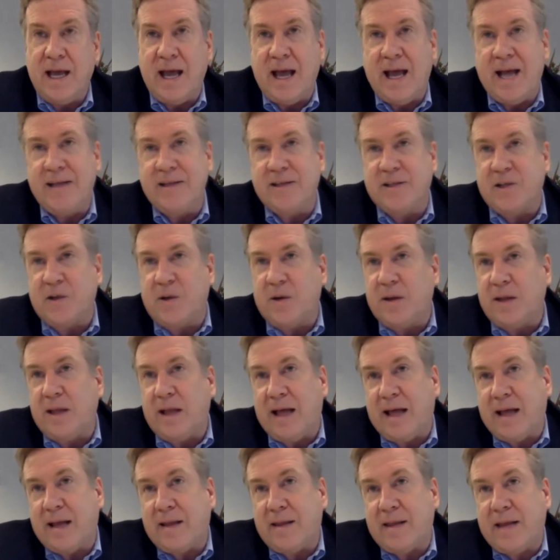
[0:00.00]
And so a
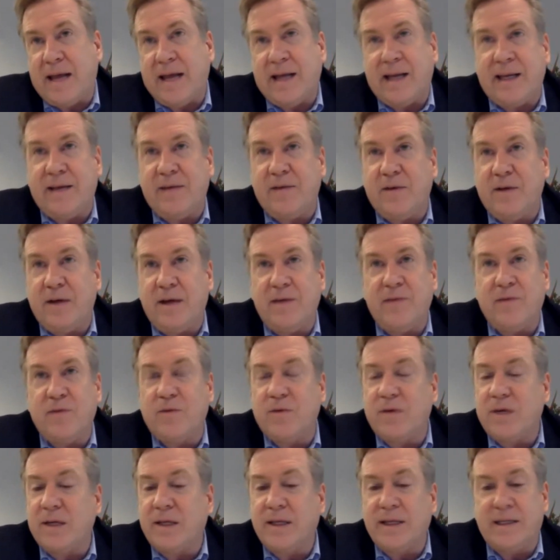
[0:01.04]
lot of that, it, it
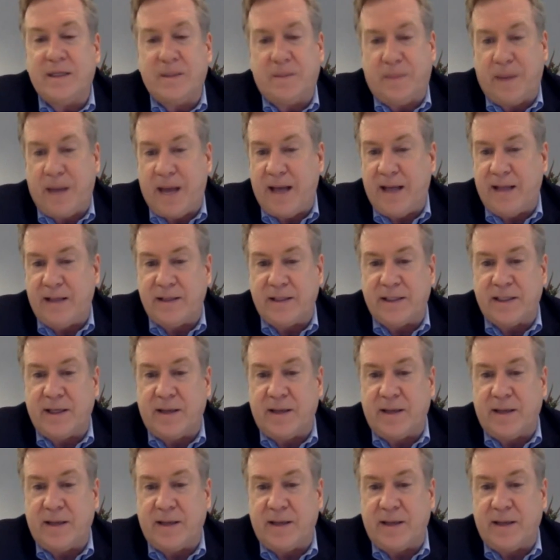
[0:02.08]
really depends.